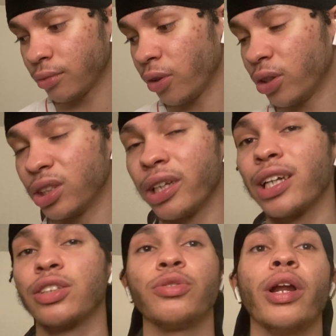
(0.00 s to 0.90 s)
Honestly, I
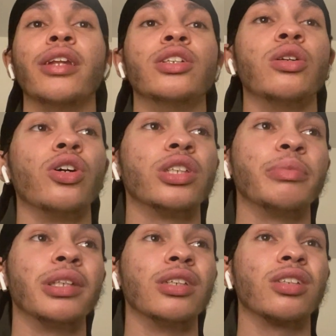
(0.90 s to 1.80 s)
just feel like these lot should
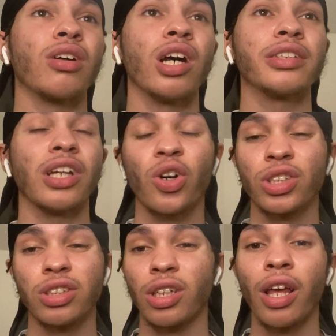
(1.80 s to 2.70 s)
be disgusted.
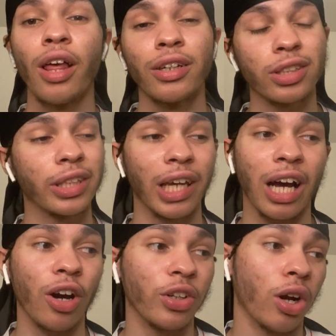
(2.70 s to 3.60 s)
Honestly, just get
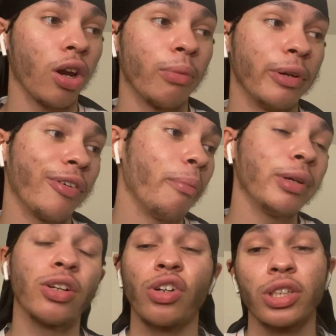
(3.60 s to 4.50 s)
out of the club. If I'm
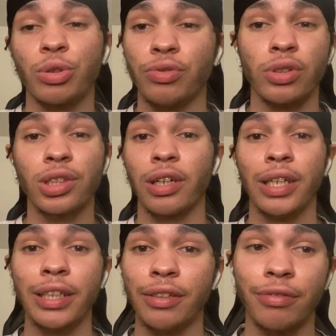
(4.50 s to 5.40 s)
being honest with you, just
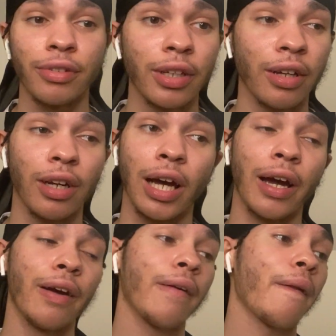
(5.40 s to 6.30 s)
leave. Like,